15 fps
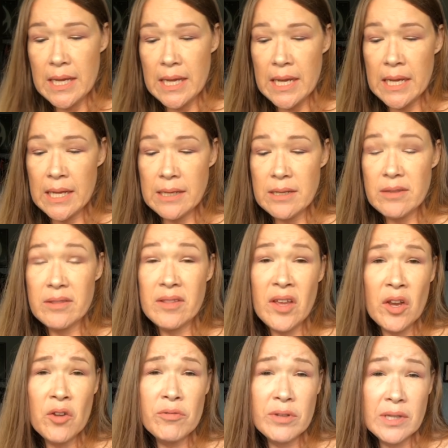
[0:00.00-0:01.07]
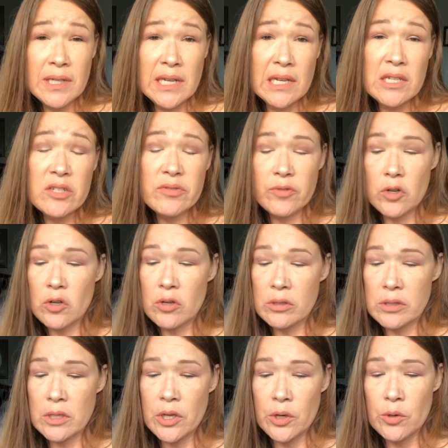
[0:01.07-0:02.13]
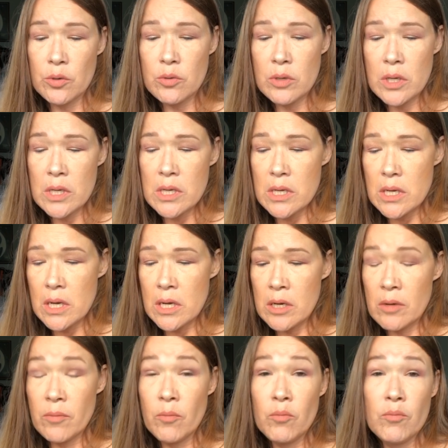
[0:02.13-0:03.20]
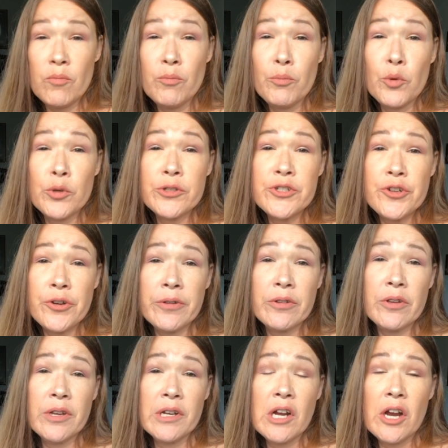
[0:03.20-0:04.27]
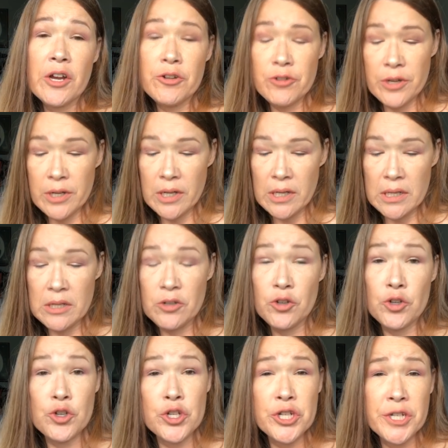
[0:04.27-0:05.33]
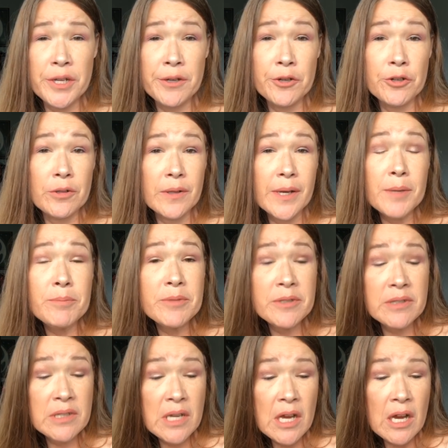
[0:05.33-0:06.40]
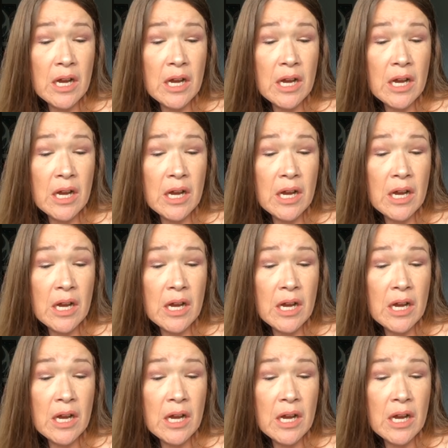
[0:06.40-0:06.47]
And they are really nice for on the go, moisturizing and hydrating and nourishing your lips.